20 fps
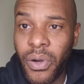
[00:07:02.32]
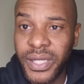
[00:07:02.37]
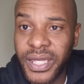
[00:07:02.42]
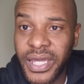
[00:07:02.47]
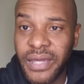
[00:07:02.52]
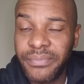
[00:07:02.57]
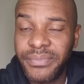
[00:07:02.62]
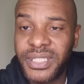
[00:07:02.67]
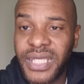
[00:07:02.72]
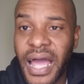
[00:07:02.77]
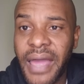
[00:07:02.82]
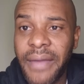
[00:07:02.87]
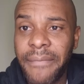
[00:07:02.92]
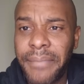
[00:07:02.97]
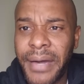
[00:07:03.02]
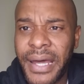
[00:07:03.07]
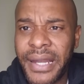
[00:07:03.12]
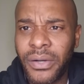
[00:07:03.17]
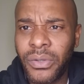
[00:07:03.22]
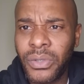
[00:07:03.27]
game time,
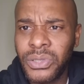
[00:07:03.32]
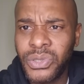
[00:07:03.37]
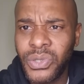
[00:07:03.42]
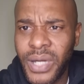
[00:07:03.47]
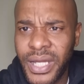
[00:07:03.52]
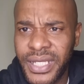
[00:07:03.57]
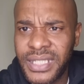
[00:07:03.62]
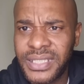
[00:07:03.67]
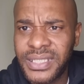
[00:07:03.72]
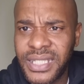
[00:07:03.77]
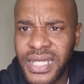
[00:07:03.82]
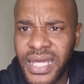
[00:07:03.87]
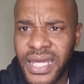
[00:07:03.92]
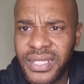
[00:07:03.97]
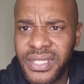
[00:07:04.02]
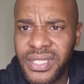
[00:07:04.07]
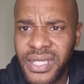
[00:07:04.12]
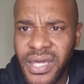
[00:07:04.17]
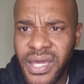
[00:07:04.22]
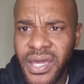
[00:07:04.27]
but I also
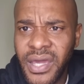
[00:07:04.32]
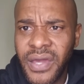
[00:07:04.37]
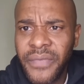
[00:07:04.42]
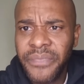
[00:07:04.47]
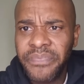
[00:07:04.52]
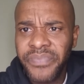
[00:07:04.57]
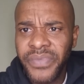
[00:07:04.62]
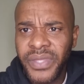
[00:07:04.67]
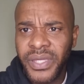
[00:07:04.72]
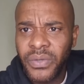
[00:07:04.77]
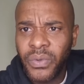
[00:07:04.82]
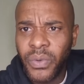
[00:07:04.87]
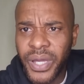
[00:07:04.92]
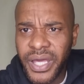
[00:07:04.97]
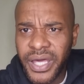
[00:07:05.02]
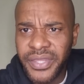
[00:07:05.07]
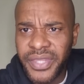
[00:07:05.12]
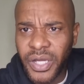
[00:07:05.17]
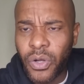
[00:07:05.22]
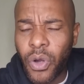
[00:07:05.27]
understand
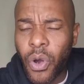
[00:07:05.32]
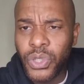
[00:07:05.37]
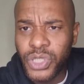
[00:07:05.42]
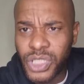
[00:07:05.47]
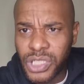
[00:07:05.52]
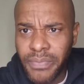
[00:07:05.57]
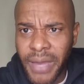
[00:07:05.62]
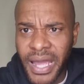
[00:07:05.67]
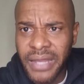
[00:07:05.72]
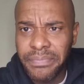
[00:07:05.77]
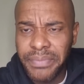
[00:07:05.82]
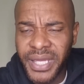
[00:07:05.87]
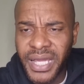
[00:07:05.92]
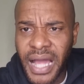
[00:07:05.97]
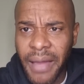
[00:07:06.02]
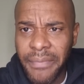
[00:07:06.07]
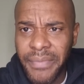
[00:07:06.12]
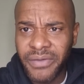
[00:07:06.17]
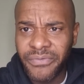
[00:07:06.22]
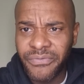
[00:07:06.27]
where the coach might be
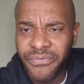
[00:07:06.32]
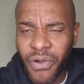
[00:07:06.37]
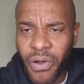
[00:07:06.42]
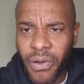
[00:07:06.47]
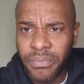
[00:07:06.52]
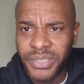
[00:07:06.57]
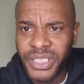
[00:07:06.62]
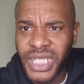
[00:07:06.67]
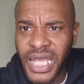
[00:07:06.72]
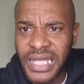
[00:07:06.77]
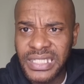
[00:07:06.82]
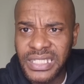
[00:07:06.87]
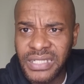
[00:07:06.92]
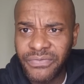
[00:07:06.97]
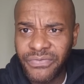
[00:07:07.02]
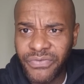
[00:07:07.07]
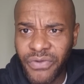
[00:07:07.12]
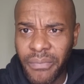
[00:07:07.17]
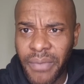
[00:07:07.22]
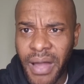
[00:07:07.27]
coming from, judging
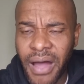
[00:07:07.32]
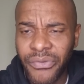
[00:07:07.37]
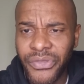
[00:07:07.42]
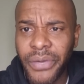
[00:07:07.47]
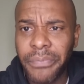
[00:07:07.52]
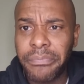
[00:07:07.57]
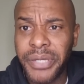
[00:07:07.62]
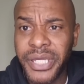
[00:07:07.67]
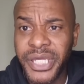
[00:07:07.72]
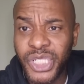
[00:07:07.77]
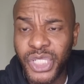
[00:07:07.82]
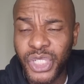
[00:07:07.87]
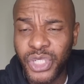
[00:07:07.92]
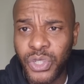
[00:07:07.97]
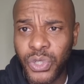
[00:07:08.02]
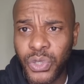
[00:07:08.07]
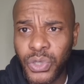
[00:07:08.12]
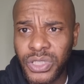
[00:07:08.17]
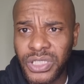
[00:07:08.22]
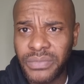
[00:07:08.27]
from how the pitch
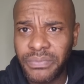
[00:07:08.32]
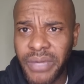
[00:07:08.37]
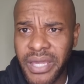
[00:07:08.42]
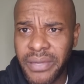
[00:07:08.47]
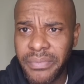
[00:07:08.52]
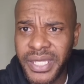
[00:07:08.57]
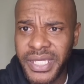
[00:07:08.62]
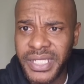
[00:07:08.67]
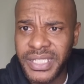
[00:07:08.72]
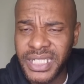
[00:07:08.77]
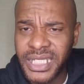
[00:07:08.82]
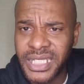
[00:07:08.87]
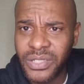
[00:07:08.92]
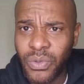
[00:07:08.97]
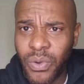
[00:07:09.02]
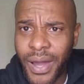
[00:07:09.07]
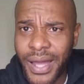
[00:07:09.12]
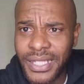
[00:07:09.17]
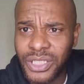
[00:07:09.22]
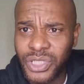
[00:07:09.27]
looked. Maybe he didn't
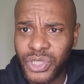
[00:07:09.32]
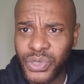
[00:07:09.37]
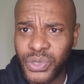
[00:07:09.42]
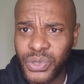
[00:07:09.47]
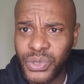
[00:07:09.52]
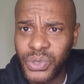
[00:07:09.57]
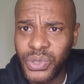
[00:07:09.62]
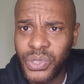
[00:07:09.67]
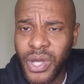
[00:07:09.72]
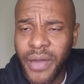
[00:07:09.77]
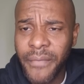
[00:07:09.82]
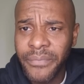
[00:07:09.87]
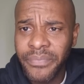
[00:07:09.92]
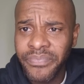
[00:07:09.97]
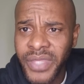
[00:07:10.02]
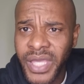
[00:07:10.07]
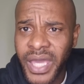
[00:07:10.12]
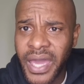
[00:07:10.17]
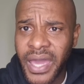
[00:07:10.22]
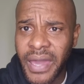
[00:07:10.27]
want to
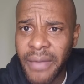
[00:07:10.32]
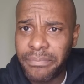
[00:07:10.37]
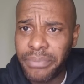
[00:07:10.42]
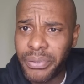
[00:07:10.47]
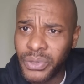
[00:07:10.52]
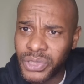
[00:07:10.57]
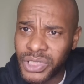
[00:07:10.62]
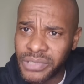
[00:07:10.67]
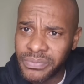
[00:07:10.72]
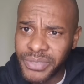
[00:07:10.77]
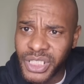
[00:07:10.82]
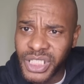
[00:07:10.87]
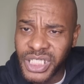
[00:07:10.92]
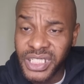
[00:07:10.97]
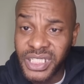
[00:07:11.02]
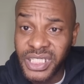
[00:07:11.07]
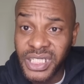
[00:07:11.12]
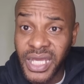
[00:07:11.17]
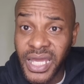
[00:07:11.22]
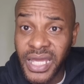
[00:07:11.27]
put
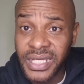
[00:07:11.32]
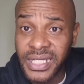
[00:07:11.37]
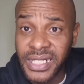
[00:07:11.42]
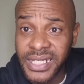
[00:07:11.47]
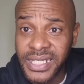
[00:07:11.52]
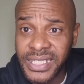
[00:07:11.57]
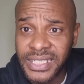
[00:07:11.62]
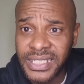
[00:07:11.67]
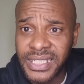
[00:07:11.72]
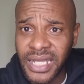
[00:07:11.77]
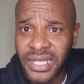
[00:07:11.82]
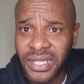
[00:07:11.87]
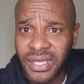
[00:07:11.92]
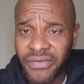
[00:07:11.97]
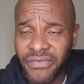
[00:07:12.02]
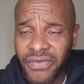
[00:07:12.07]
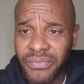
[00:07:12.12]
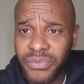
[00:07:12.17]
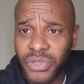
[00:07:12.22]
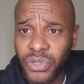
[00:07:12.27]
Mshishi at risk and
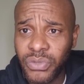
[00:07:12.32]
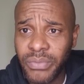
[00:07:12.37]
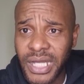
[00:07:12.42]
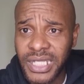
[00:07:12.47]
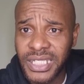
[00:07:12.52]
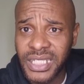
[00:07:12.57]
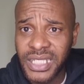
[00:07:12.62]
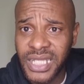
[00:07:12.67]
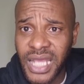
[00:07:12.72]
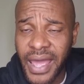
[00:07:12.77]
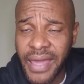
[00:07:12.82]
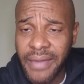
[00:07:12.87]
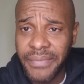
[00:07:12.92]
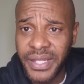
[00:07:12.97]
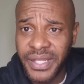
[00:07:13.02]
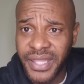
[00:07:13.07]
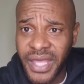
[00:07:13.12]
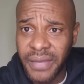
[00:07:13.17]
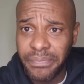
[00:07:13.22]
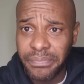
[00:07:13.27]
give him too much time
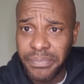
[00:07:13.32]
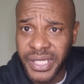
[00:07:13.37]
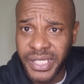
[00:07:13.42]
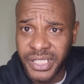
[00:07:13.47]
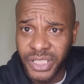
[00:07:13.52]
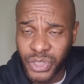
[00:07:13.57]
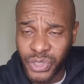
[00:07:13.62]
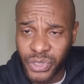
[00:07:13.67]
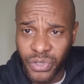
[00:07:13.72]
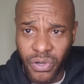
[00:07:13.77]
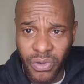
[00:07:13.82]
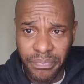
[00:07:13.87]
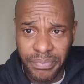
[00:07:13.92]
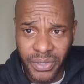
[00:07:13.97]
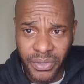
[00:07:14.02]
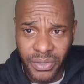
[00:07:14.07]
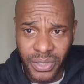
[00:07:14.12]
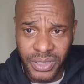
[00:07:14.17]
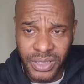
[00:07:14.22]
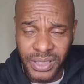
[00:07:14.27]
in that pitch,
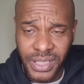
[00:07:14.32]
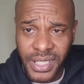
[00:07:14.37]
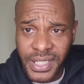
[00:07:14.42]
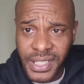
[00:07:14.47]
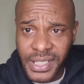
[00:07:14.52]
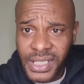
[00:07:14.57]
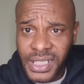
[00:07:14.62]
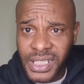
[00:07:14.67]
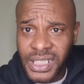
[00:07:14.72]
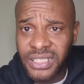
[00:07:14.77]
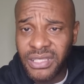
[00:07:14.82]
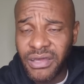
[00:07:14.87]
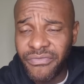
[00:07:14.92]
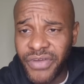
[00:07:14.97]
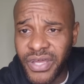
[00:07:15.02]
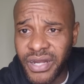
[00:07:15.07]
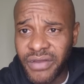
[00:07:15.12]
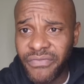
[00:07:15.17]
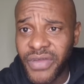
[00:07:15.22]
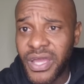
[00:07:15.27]
because he's a
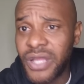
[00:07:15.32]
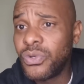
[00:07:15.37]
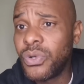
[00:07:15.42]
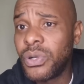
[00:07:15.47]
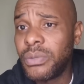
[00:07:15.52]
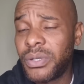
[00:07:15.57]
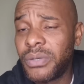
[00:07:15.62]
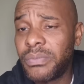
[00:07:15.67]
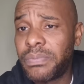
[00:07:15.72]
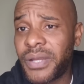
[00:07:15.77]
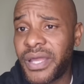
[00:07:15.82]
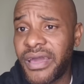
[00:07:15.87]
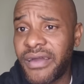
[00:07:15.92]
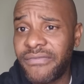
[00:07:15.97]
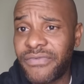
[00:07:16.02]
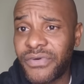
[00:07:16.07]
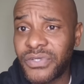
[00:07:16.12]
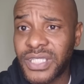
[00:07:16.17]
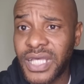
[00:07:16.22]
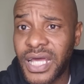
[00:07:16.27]
very valuable player
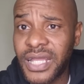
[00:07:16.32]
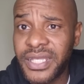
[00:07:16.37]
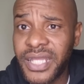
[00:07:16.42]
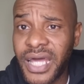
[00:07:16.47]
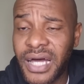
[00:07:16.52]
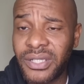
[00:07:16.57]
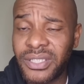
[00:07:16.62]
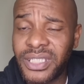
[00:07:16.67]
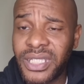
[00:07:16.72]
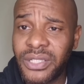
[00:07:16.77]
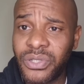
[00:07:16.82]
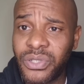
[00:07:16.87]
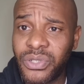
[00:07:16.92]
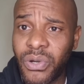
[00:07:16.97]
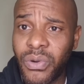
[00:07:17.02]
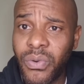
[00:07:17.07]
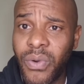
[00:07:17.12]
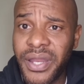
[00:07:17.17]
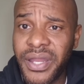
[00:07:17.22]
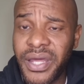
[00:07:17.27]
for Sundowns and you
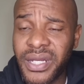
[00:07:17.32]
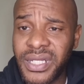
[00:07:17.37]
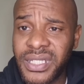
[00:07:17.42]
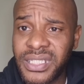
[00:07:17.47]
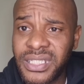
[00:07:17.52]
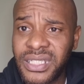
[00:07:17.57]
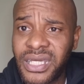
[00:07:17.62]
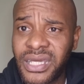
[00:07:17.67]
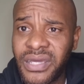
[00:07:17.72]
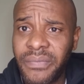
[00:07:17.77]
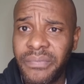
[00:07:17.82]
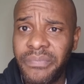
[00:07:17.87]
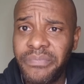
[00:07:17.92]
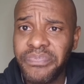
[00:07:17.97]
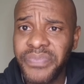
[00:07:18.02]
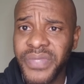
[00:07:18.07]
don't want to risk him